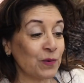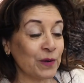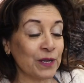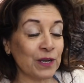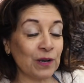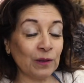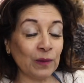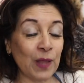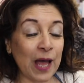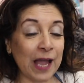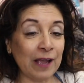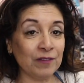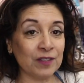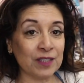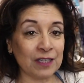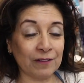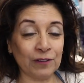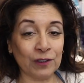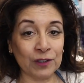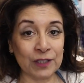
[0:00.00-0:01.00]
We go live
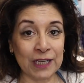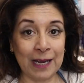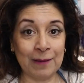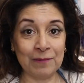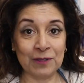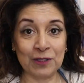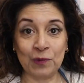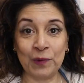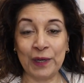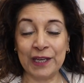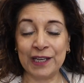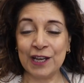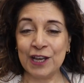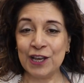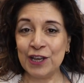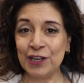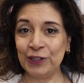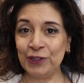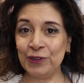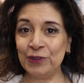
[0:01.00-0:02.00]
several times a week,
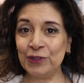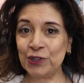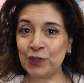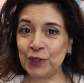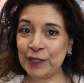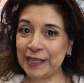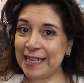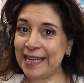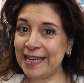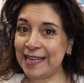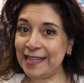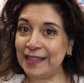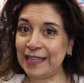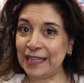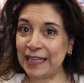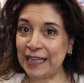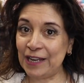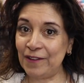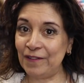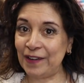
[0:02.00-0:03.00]
usually in the
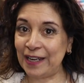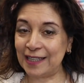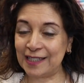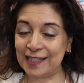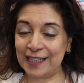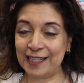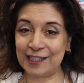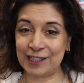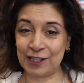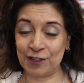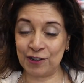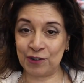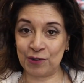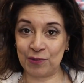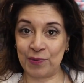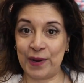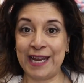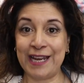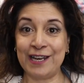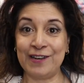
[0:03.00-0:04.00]
evenings, and it's a
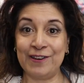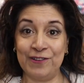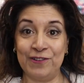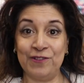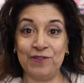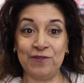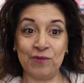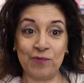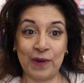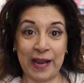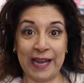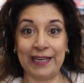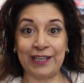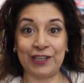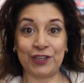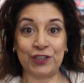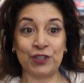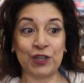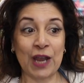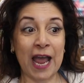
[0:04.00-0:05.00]
great new way to
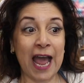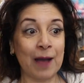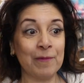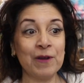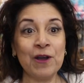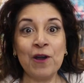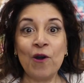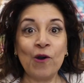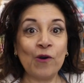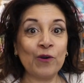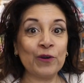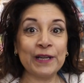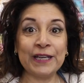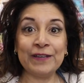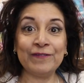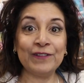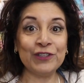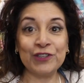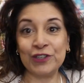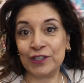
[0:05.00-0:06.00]
shop or
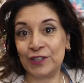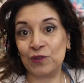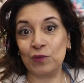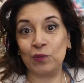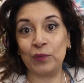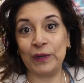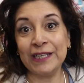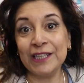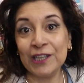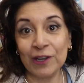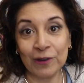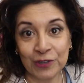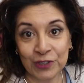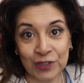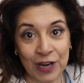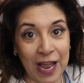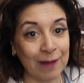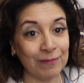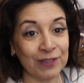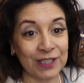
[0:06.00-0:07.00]
even just window
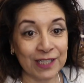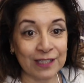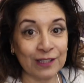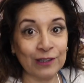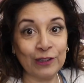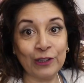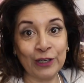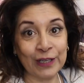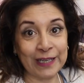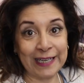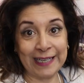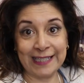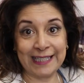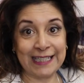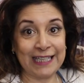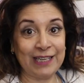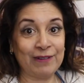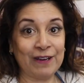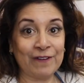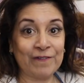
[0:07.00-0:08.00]
shop. Just right. look and
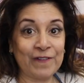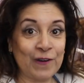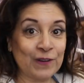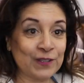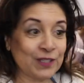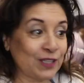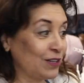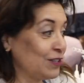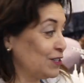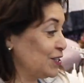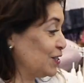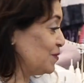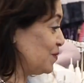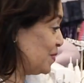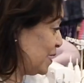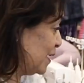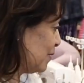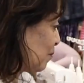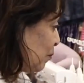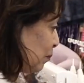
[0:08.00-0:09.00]
see what folks are
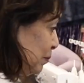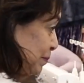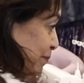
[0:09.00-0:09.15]
doing.